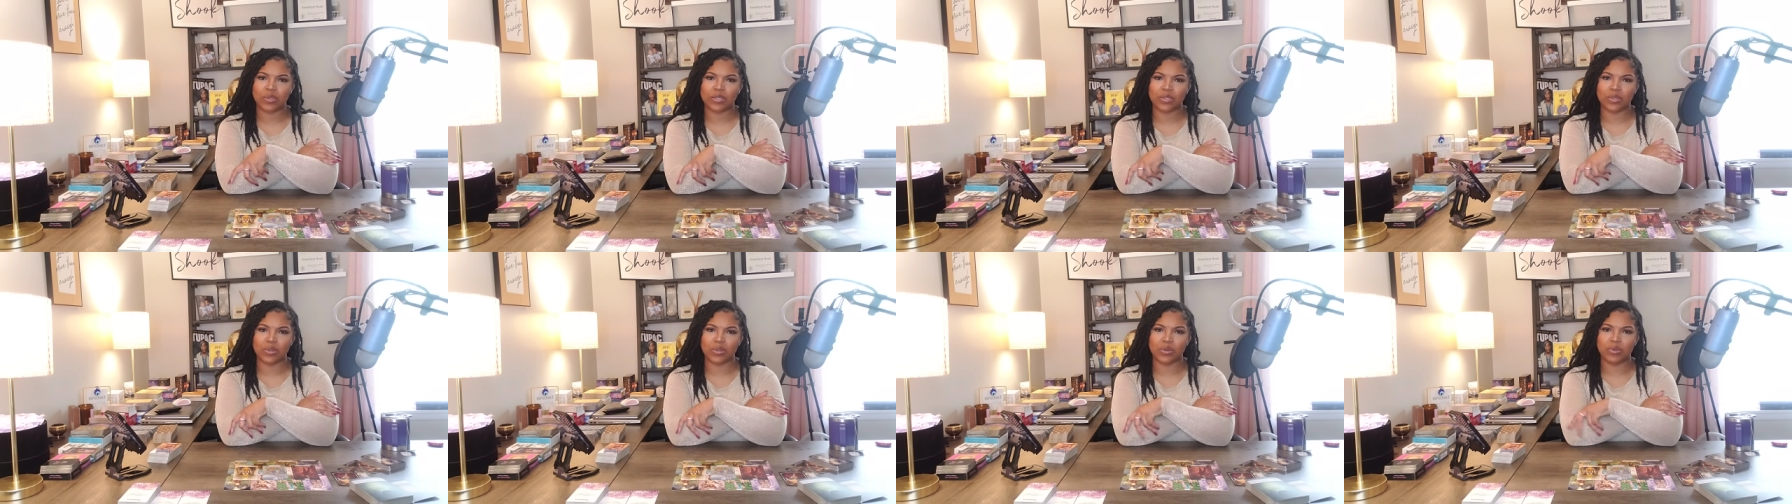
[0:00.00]

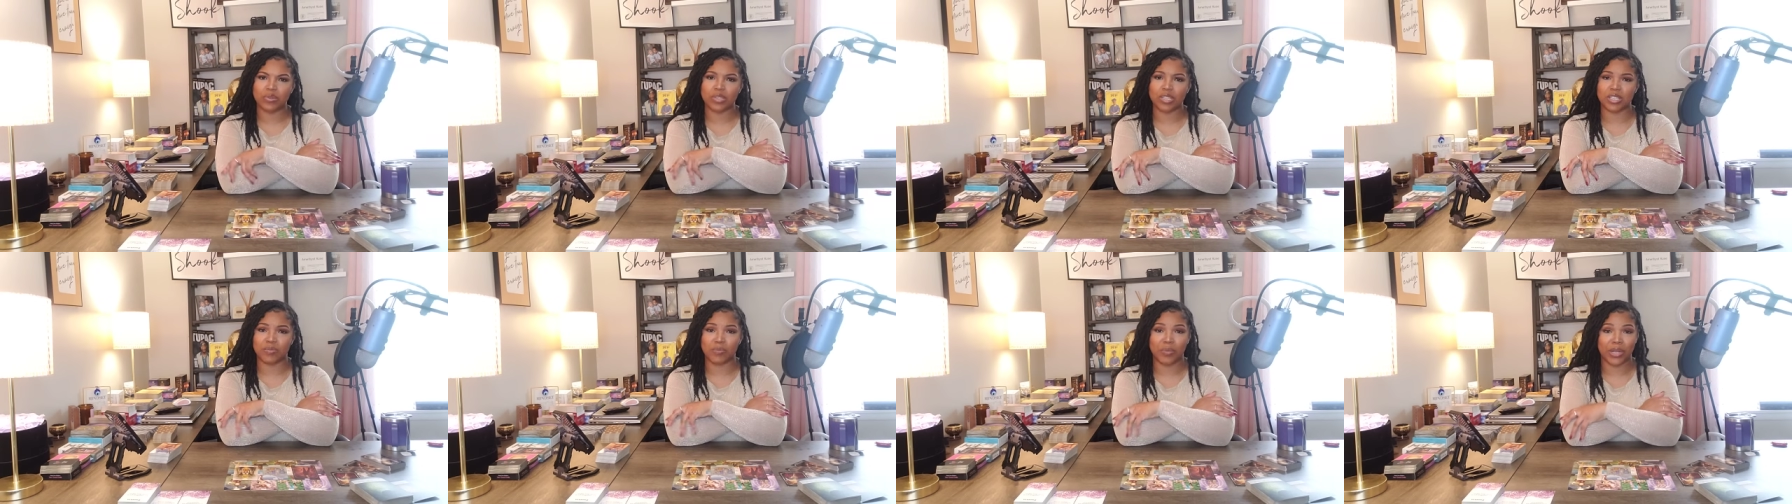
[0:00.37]
so you
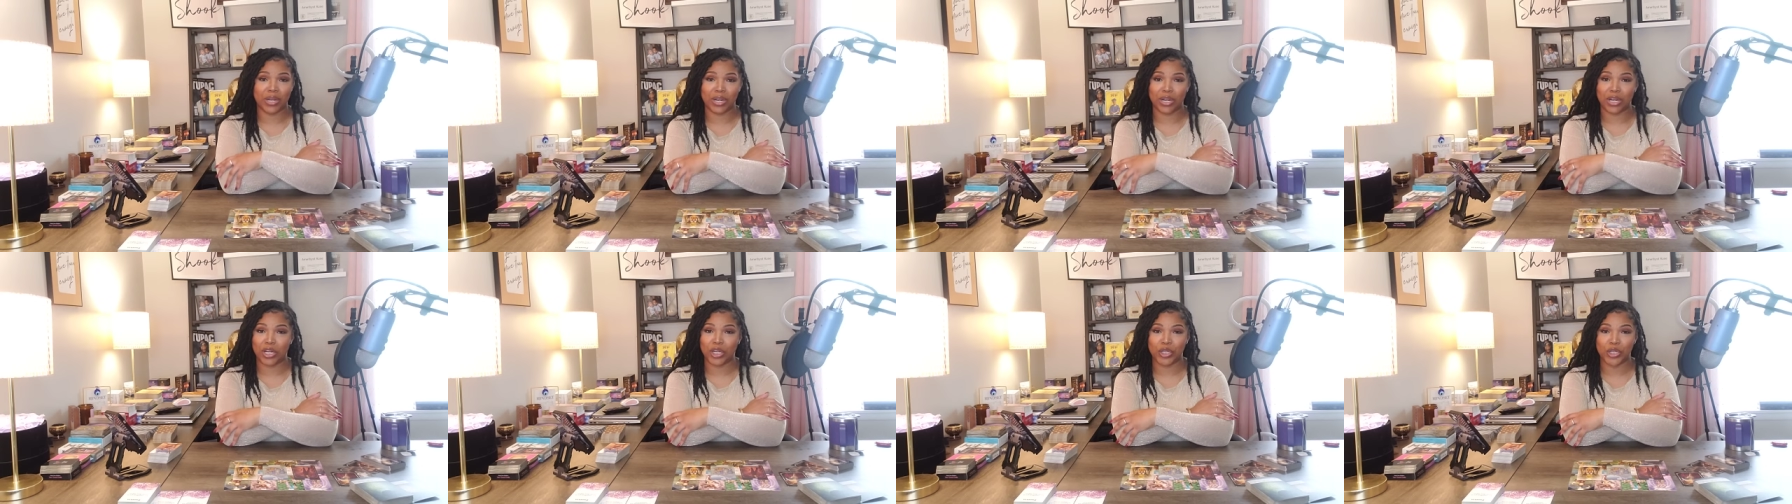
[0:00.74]
just
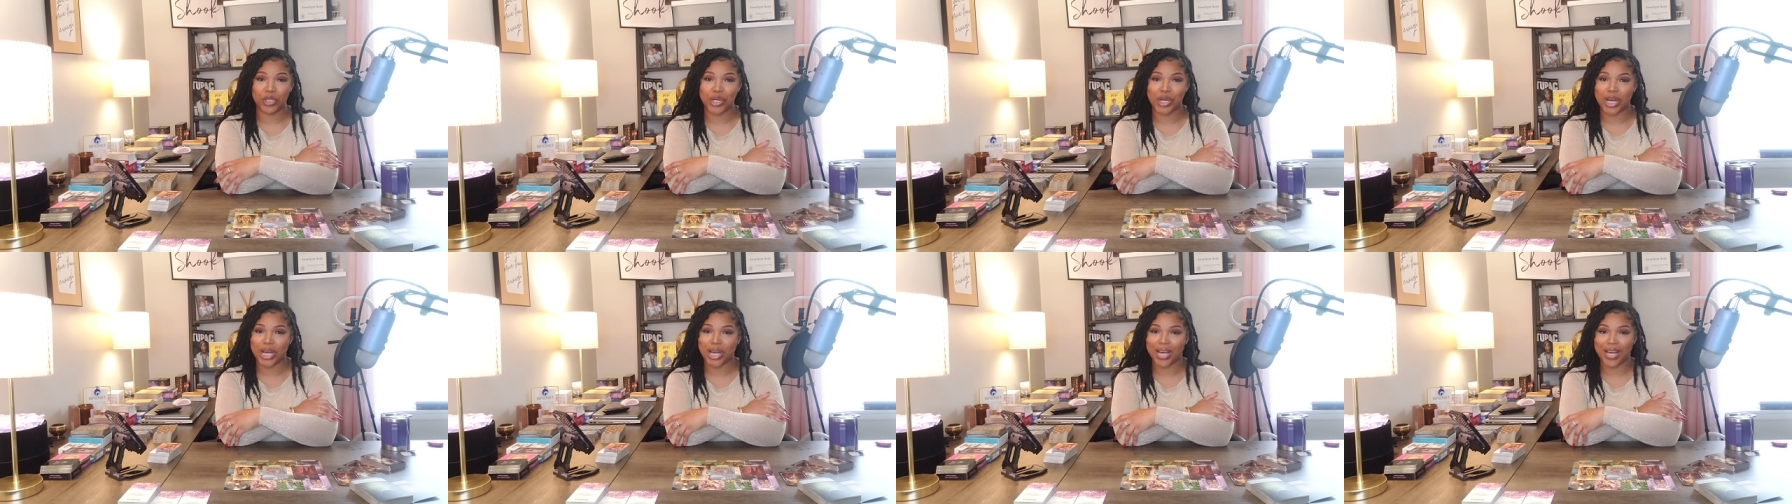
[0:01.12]
been a
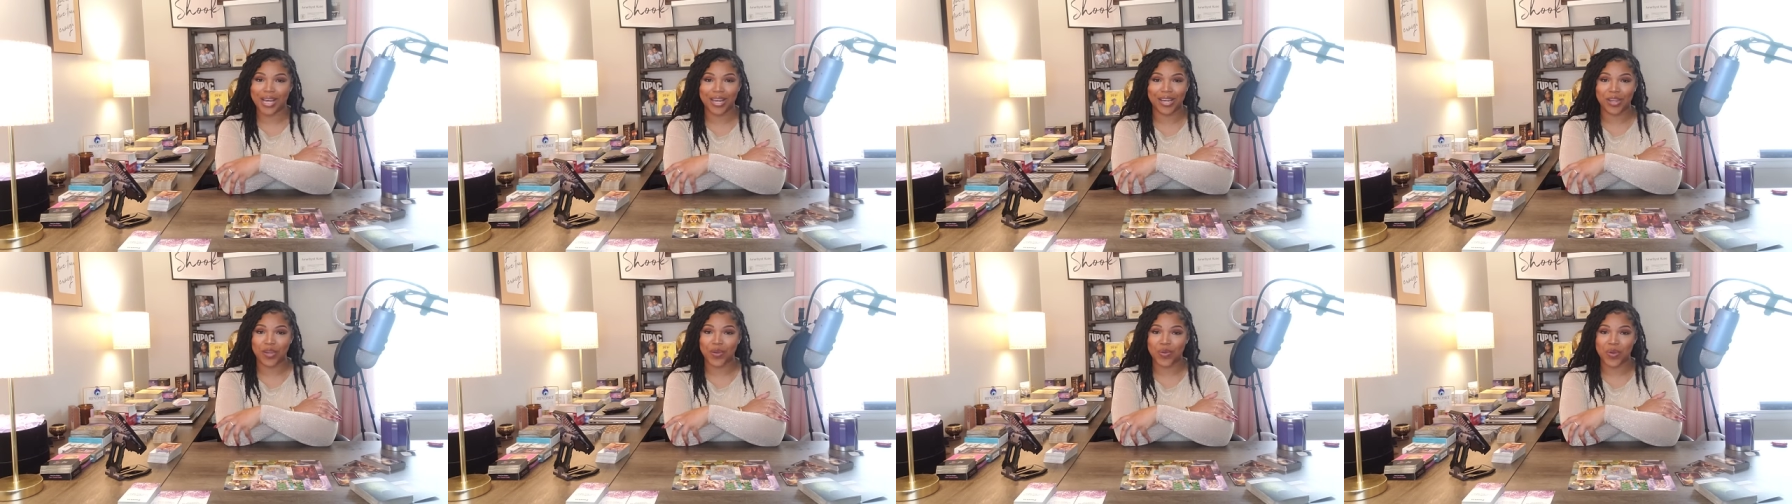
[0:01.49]

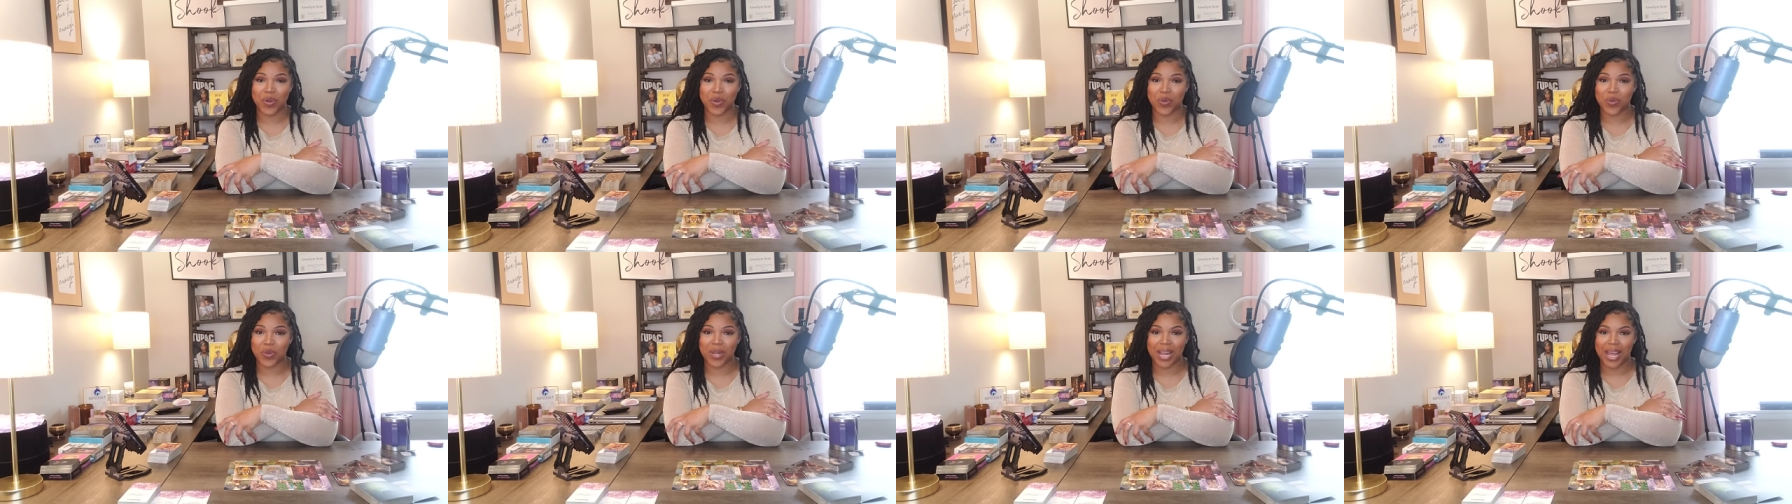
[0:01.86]
con your
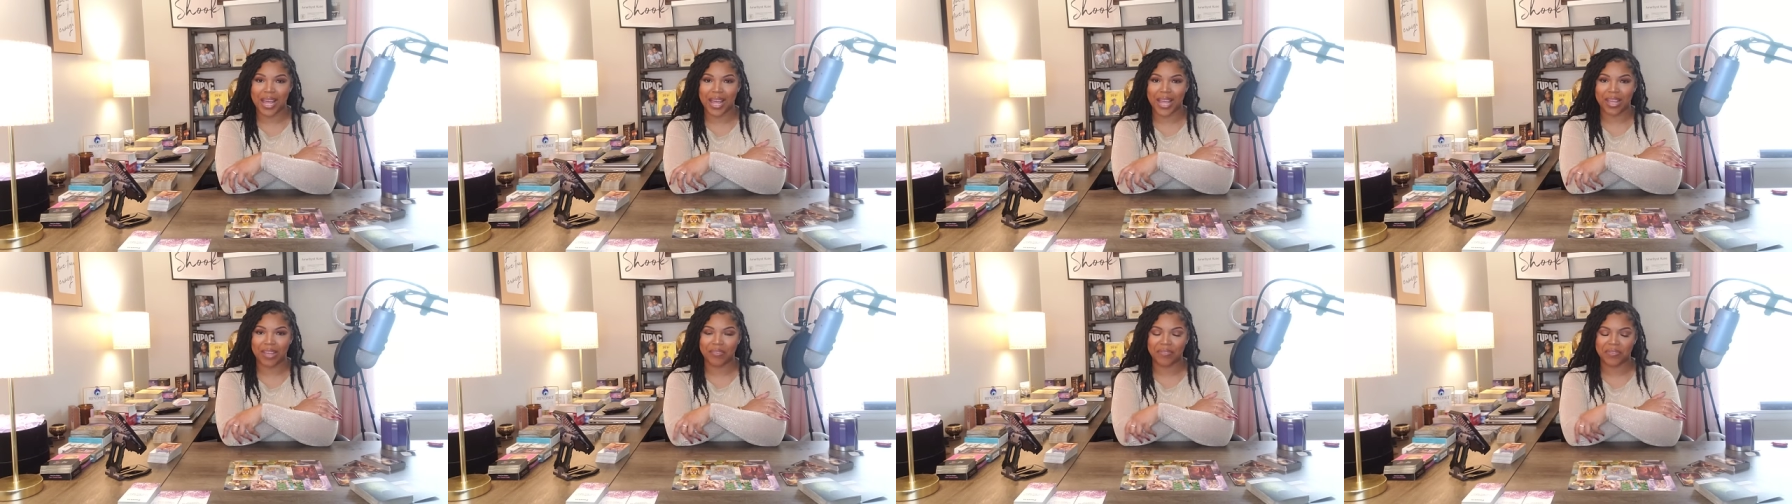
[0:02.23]
whole
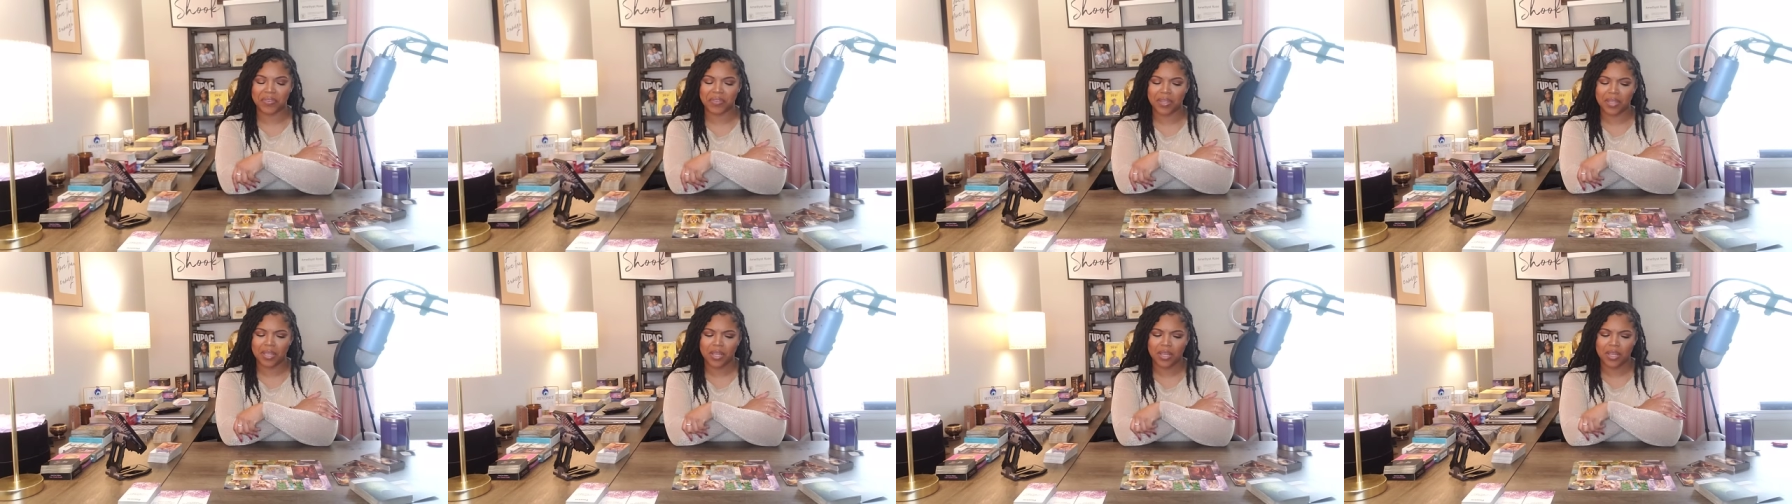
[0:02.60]
life.